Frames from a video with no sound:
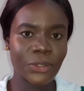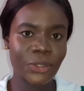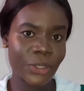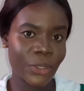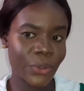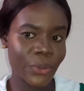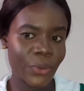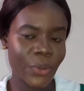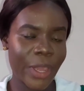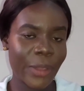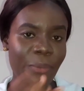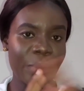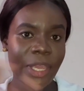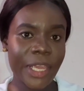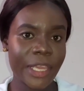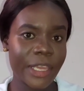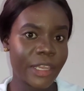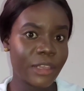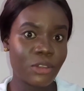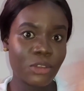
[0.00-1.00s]
So a
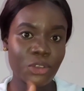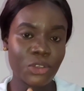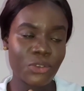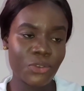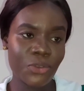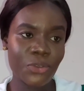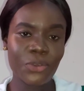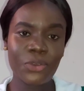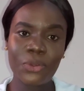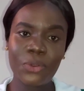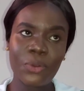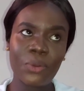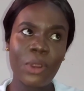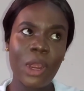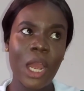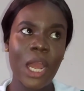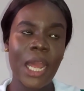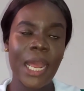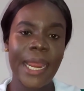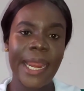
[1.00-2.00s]
quick intro.
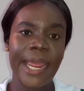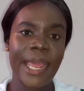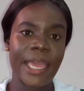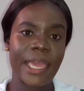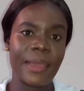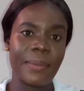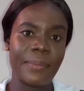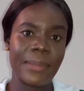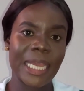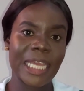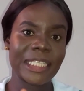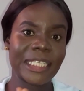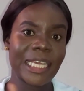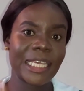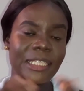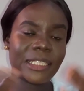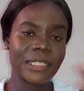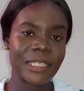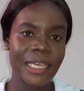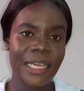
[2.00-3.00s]
As
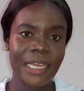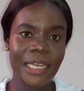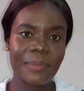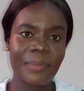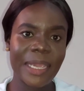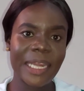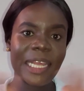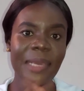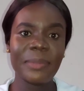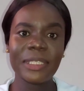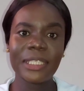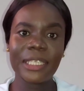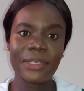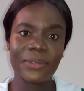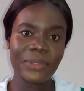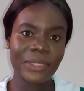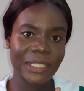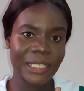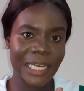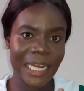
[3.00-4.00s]
I said, my name is
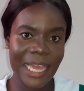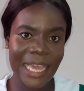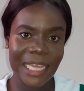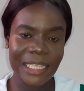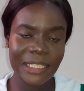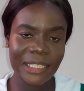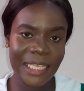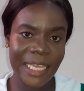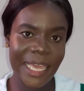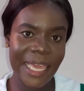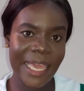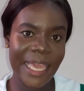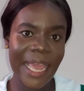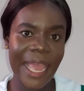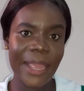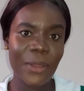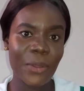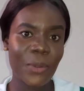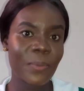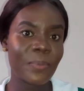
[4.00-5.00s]
Elsie Lartey.
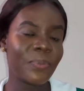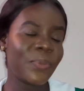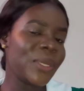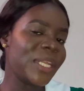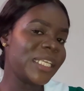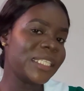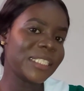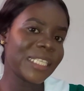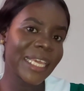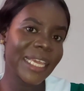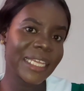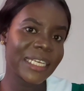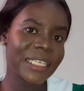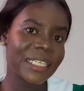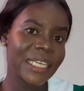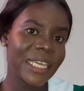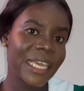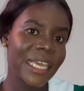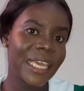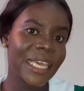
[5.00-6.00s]
I completed
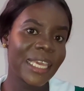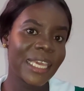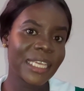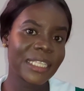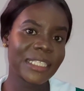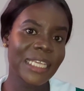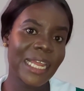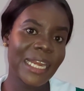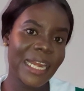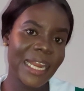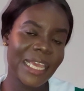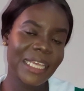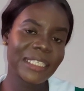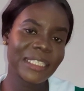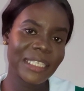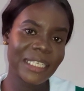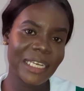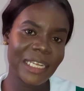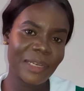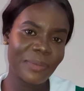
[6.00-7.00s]
Kita
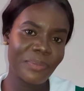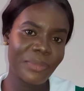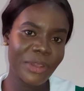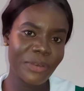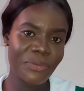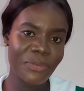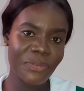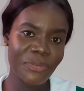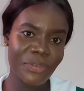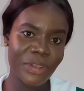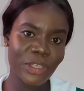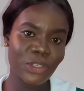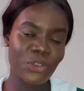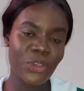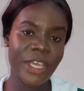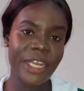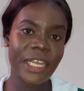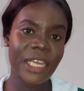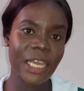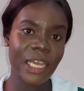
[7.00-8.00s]
Nursing and Midwifery
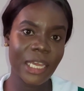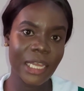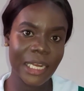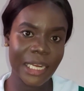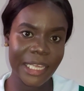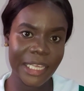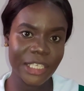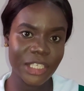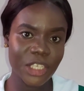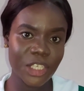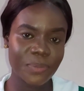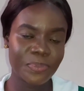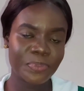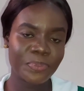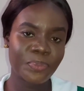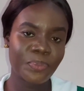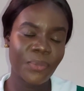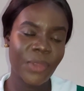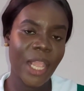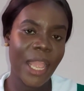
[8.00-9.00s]
Training College
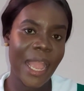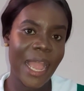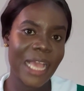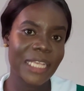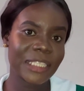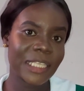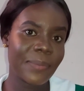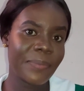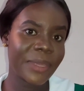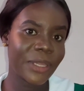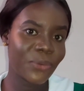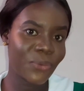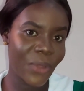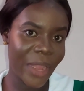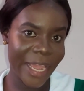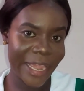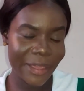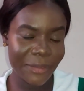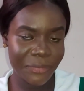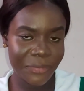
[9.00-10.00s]
as a
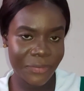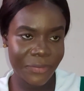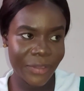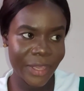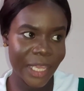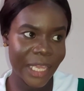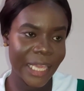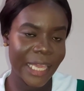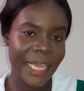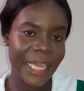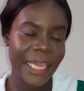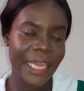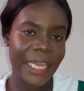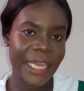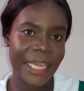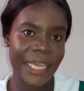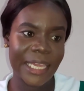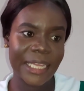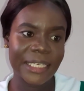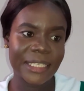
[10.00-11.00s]
midwife,
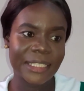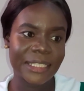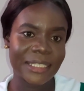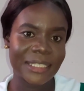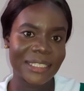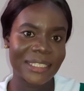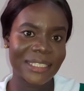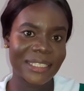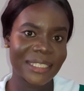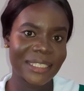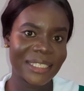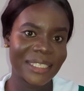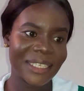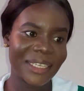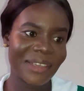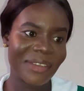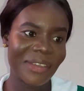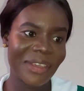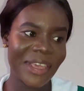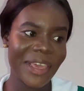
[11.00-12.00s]
and
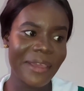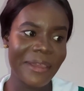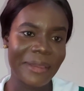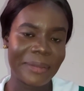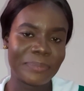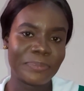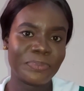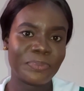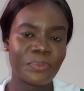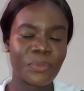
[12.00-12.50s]
yeah.